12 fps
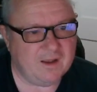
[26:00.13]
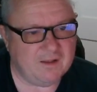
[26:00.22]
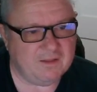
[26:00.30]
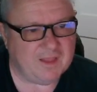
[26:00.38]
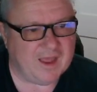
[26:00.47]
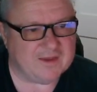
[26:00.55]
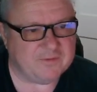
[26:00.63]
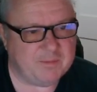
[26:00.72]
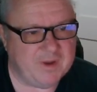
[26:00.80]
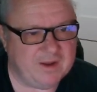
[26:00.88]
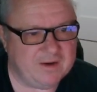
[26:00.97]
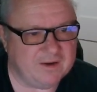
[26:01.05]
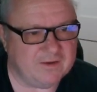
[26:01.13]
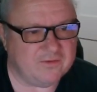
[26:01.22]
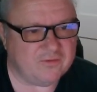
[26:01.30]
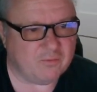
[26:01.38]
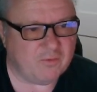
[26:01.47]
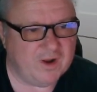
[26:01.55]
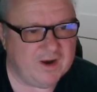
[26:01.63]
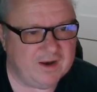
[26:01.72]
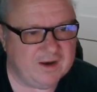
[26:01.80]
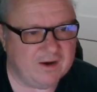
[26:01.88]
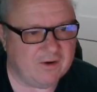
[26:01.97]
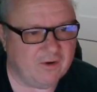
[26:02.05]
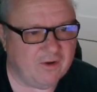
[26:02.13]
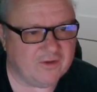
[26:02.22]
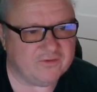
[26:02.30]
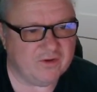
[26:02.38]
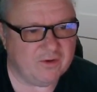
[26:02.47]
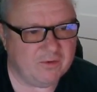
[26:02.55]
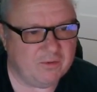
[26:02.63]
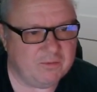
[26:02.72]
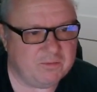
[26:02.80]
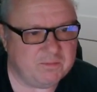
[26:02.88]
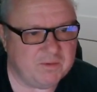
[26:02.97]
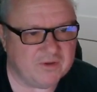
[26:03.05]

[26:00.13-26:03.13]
Last bit is to run it, and it'll also